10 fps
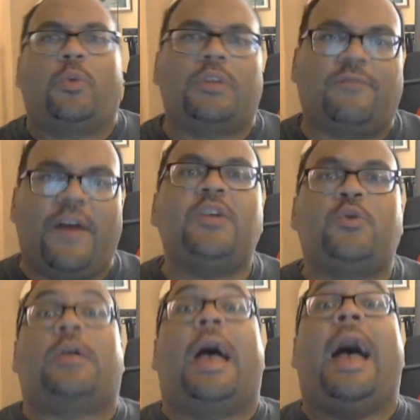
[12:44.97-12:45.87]
What defines
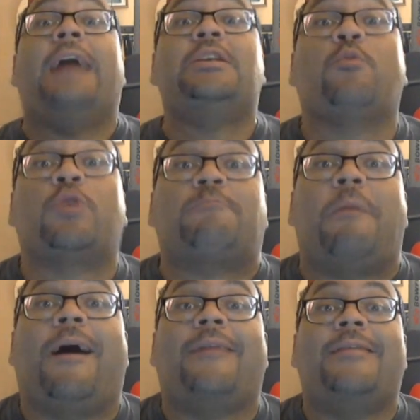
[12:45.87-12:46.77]
you is how you
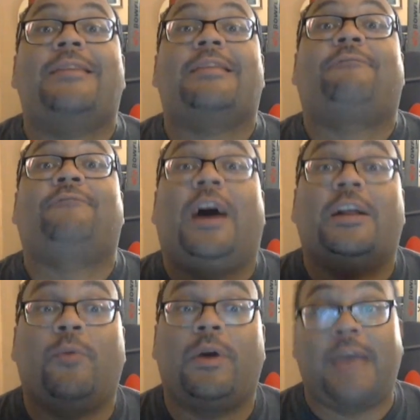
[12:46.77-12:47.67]
respond the
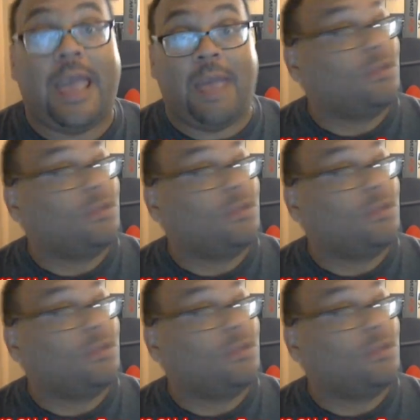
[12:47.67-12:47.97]
following game.